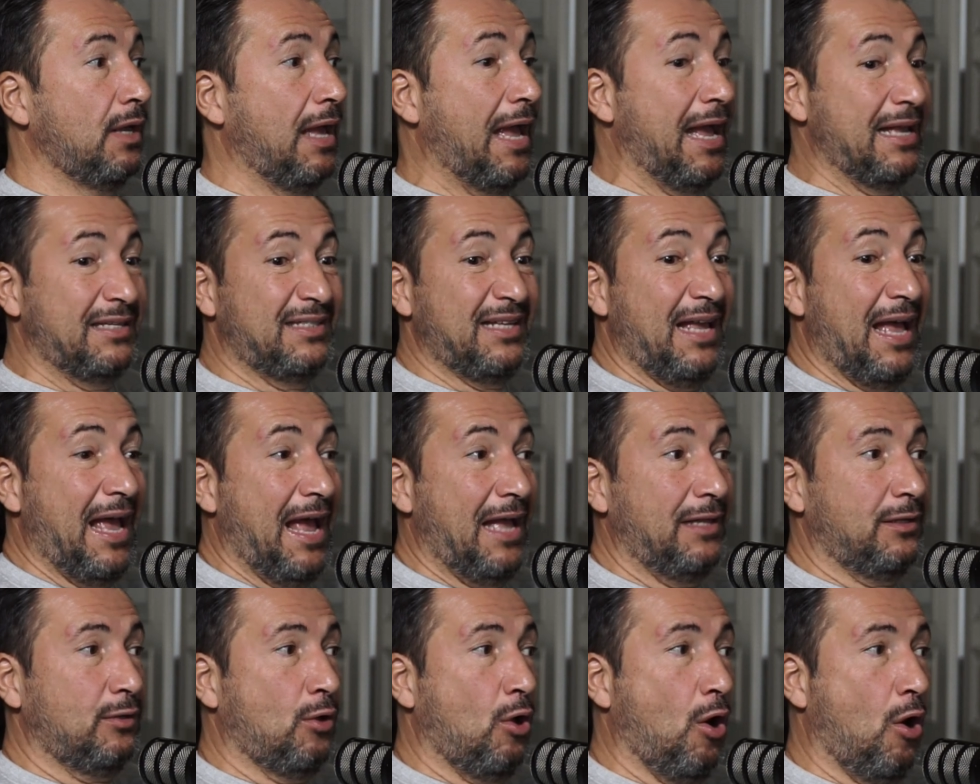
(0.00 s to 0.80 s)
as a
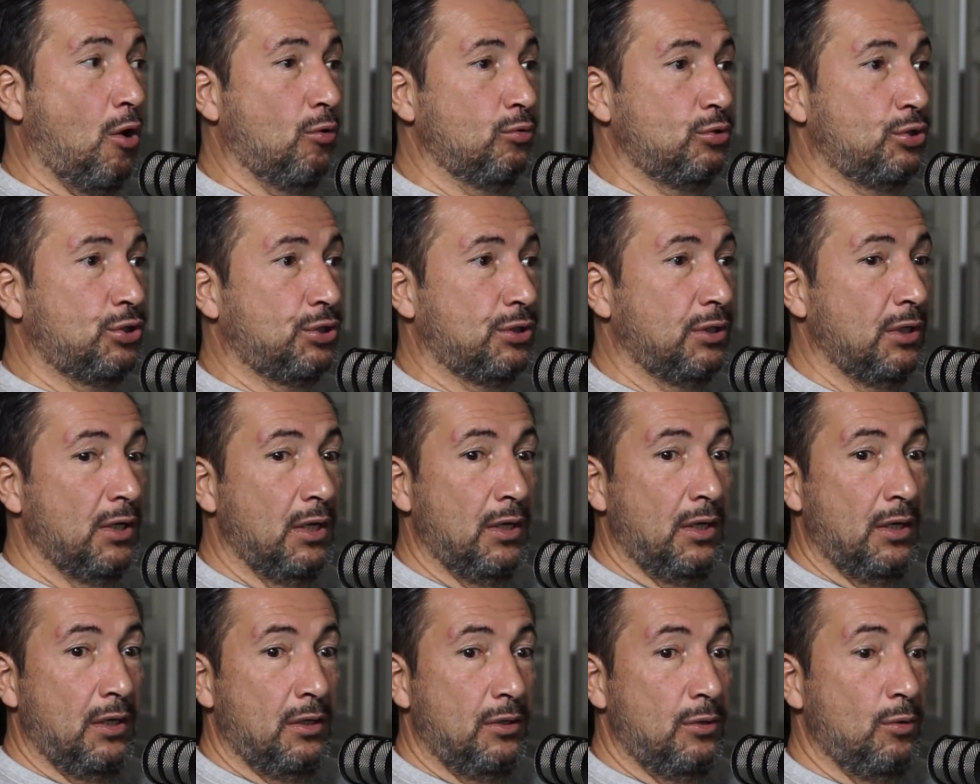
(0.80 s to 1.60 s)
head coach,
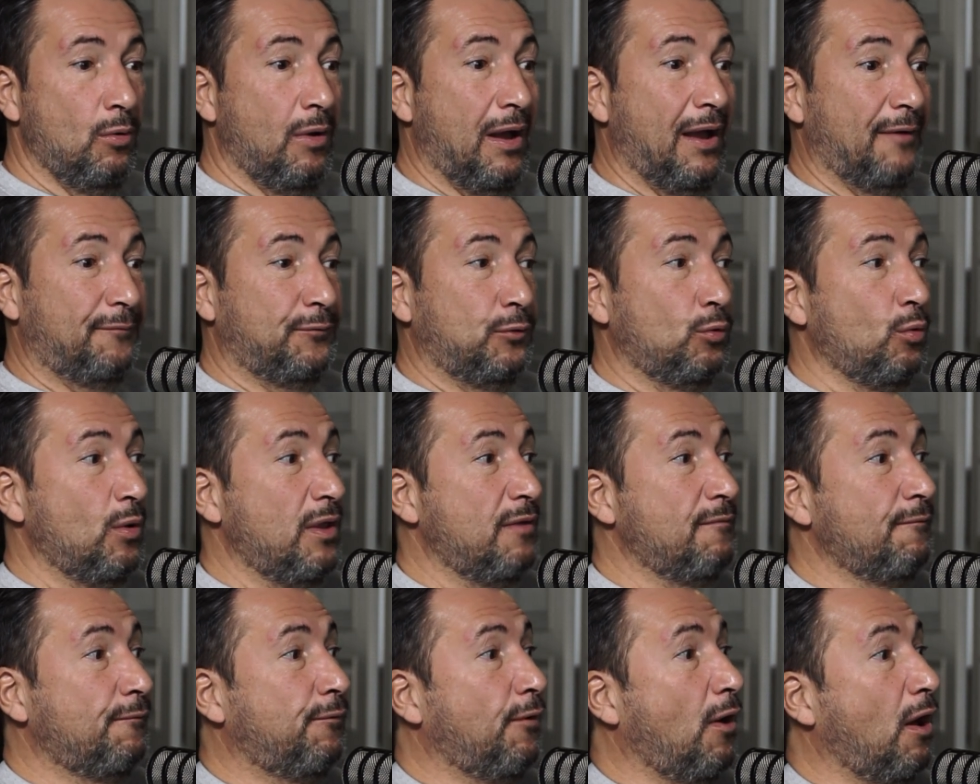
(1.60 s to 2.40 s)
you have to
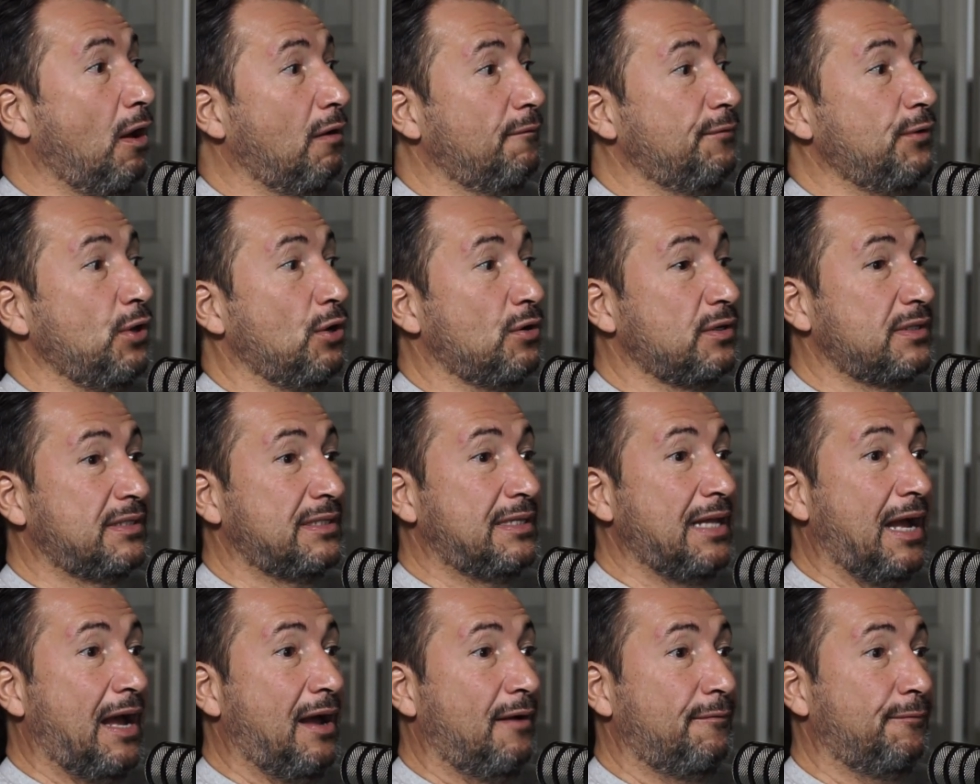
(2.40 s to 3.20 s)
involve your
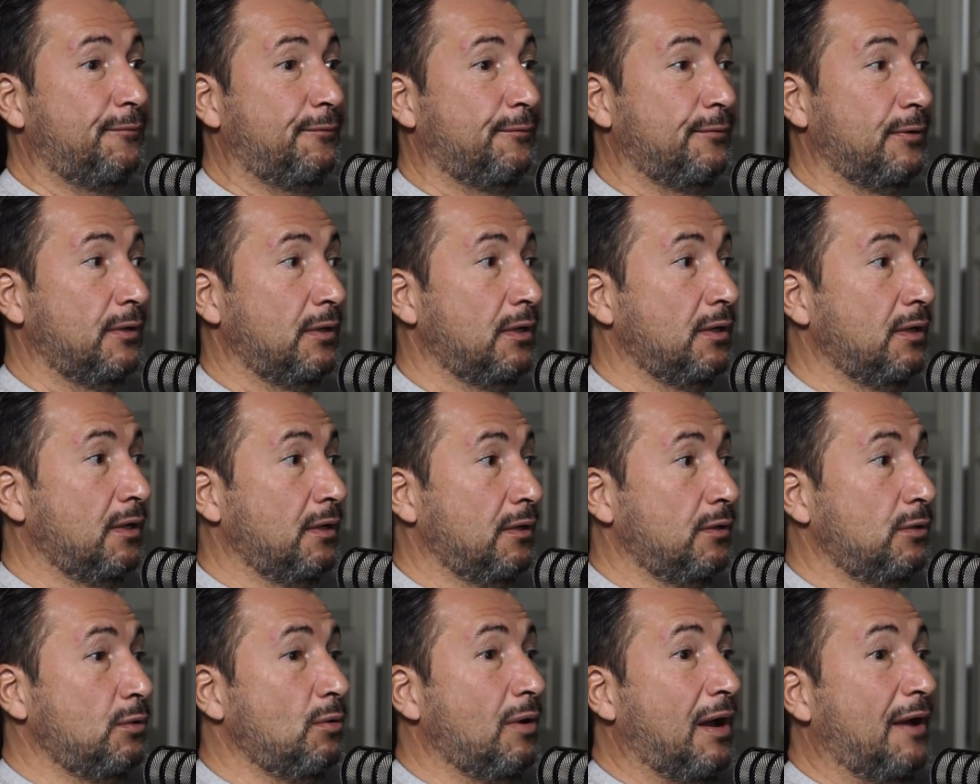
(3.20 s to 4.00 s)
staff,
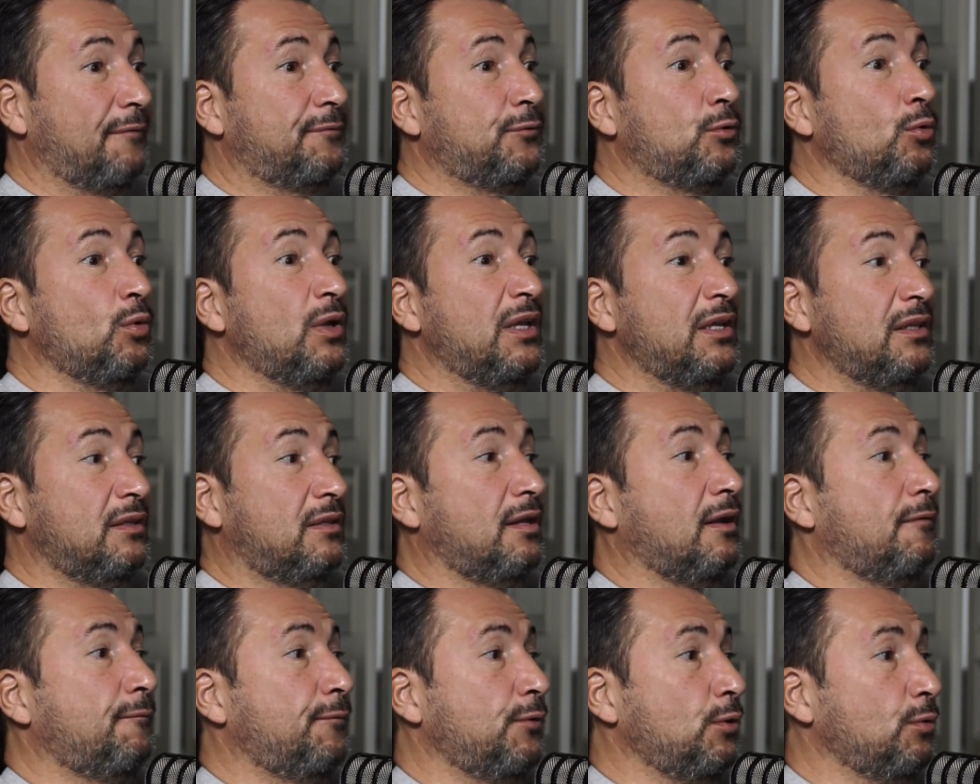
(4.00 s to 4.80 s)
you have to
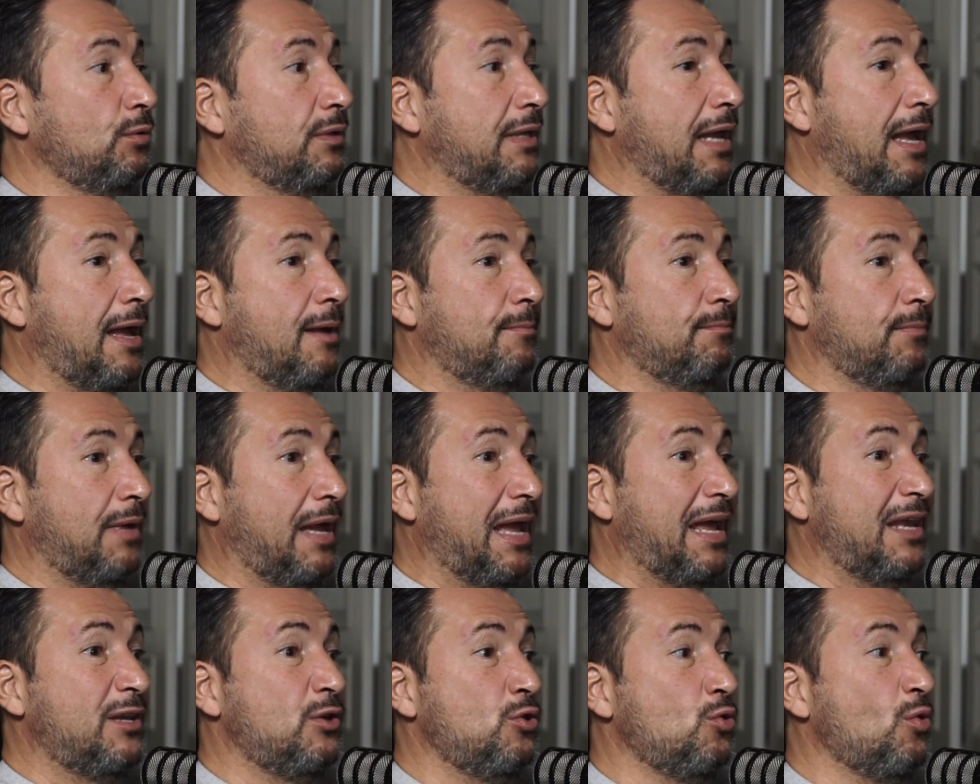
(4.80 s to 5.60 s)
interview them,
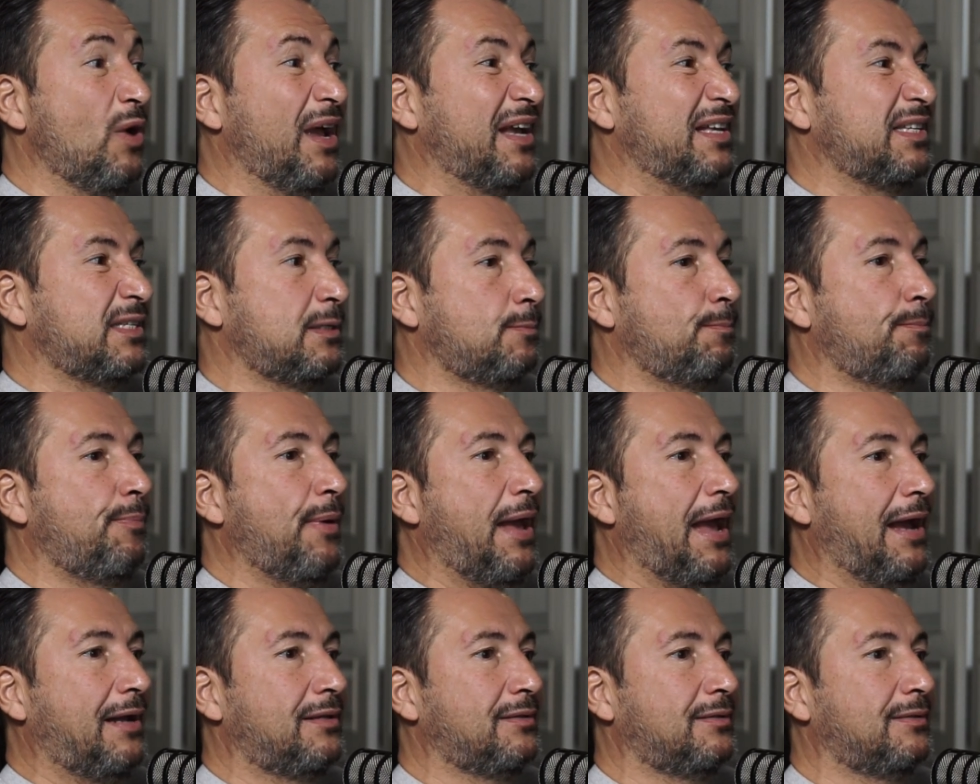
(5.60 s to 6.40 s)
and you
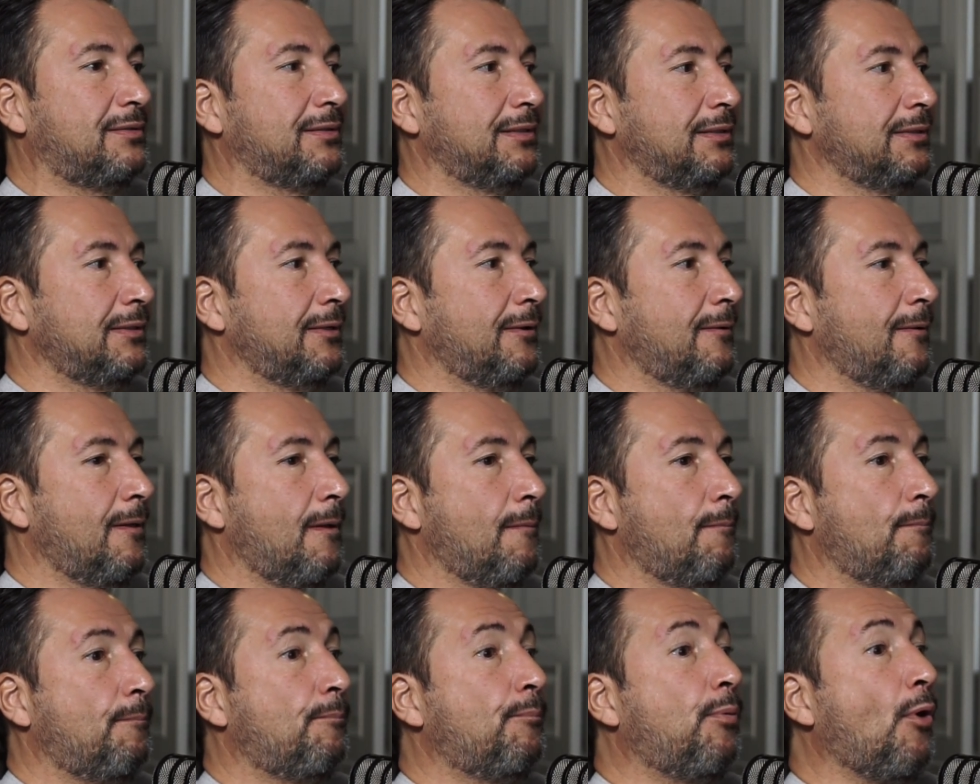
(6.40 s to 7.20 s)
expect
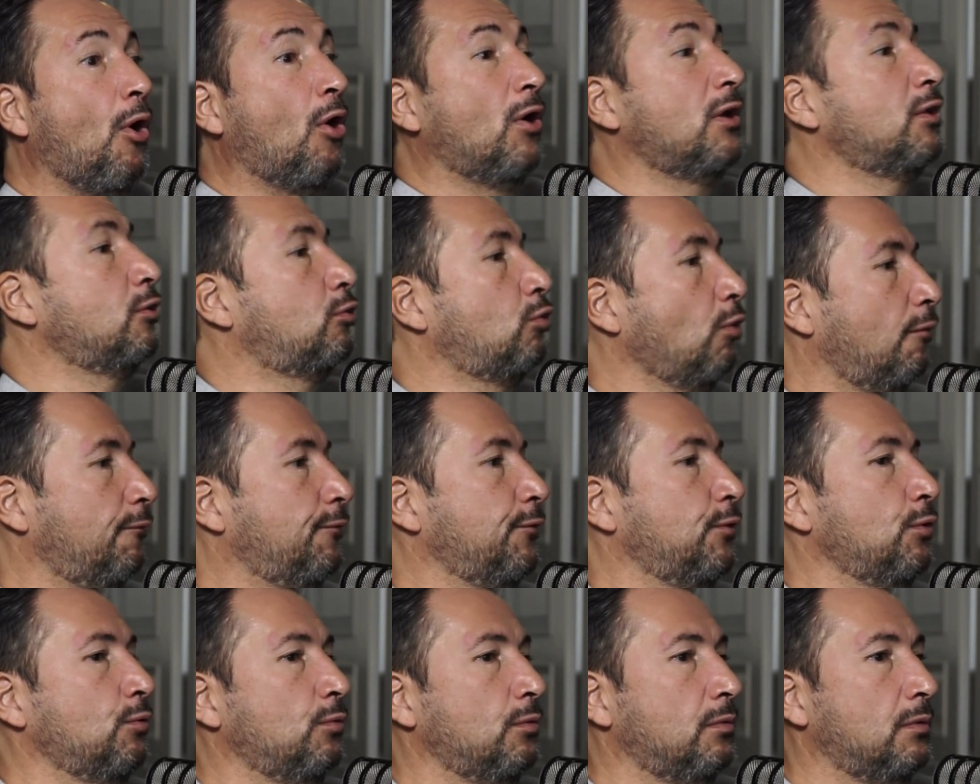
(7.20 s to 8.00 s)
point of
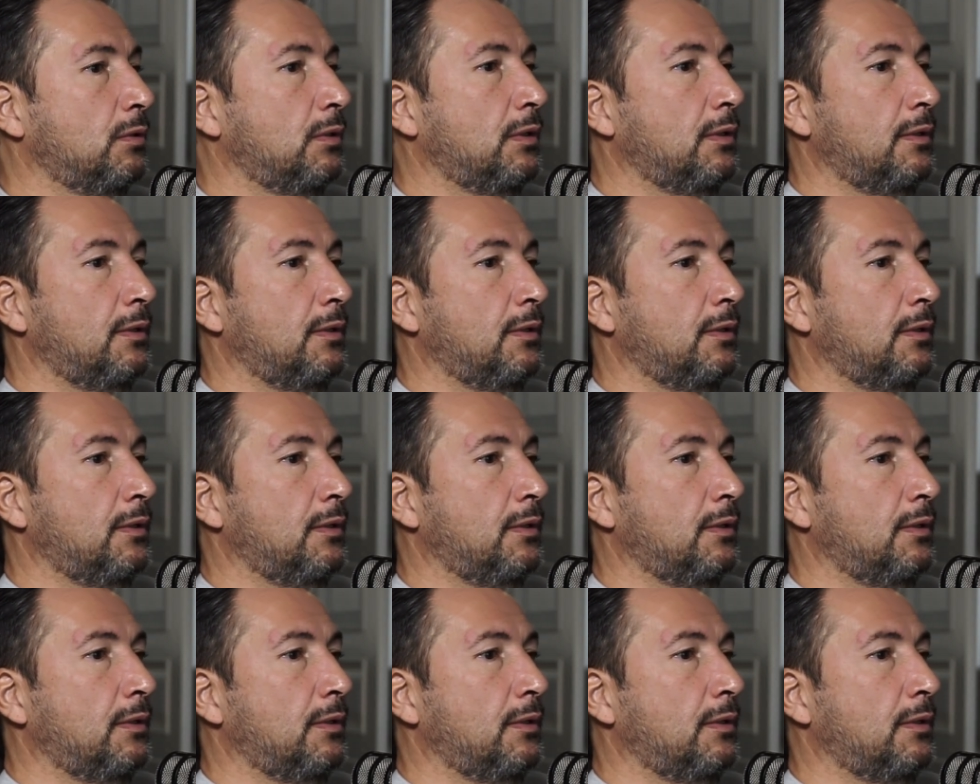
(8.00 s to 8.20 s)
view.